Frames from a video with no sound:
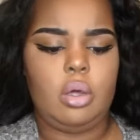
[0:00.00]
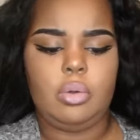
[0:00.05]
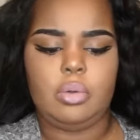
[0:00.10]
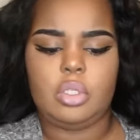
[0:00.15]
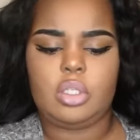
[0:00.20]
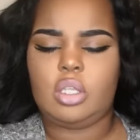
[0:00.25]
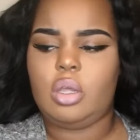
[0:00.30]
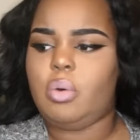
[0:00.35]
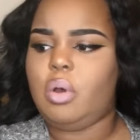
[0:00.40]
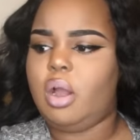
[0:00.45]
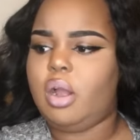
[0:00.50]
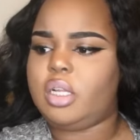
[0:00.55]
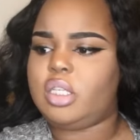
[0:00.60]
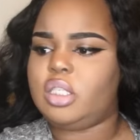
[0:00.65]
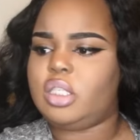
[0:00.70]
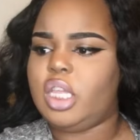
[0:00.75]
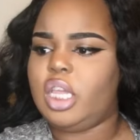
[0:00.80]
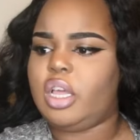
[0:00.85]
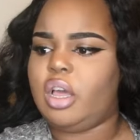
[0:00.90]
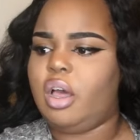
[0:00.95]
it's so hard to
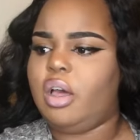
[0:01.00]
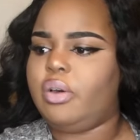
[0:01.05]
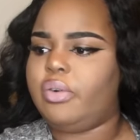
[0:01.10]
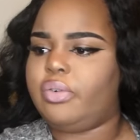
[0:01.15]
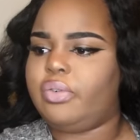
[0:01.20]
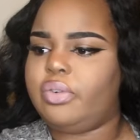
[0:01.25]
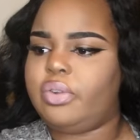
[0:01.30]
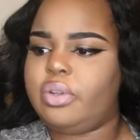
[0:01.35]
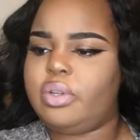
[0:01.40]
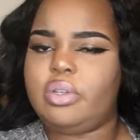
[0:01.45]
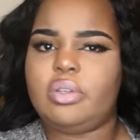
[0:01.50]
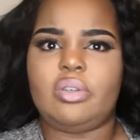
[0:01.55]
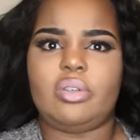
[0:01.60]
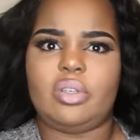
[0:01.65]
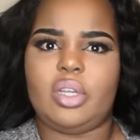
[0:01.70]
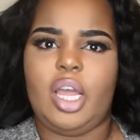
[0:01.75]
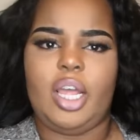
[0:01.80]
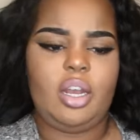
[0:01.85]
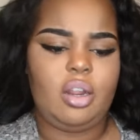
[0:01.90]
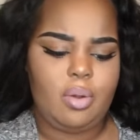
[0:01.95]
take off.
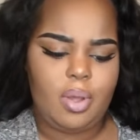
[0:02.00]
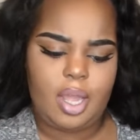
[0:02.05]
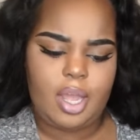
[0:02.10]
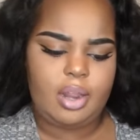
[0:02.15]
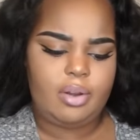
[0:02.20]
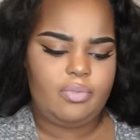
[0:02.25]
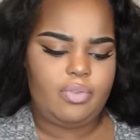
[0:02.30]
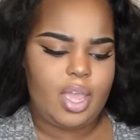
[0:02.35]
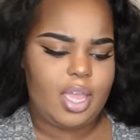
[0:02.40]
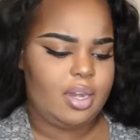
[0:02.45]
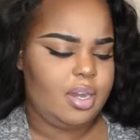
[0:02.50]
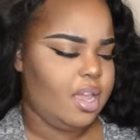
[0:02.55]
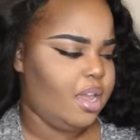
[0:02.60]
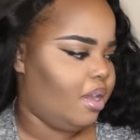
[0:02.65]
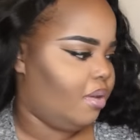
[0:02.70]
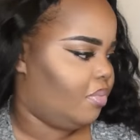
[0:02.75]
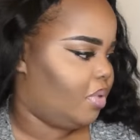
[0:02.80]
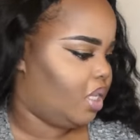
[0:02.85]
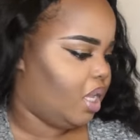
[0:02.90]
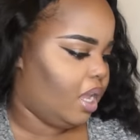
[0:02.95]
I know I got a fat
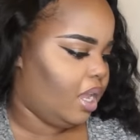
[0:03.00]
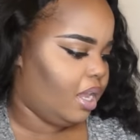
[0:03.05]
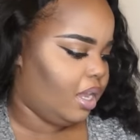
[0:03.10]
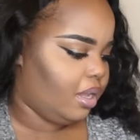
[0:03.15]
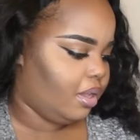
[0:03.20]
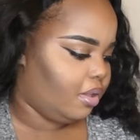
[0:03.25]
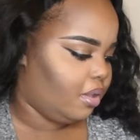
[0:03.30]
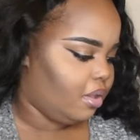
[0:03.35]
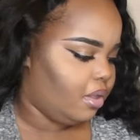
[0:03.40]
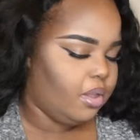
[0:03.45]
neck, but dang.